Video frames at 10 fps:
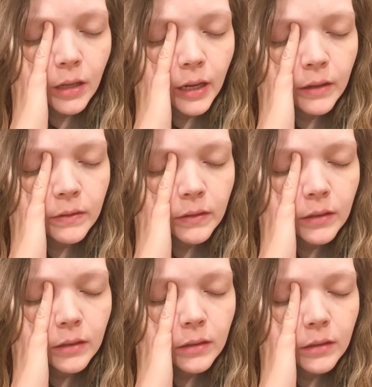live
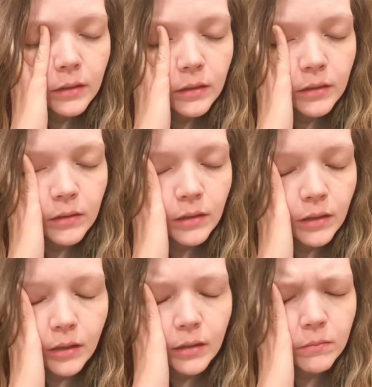
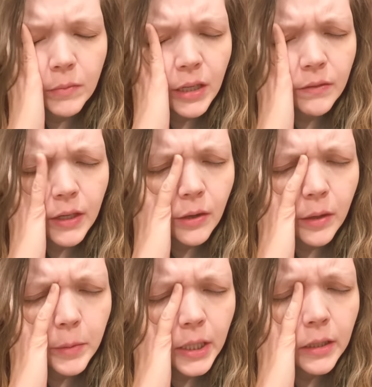or make a video,
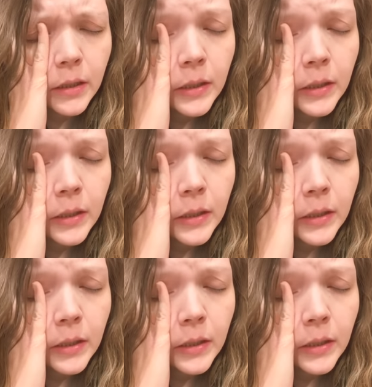I mean.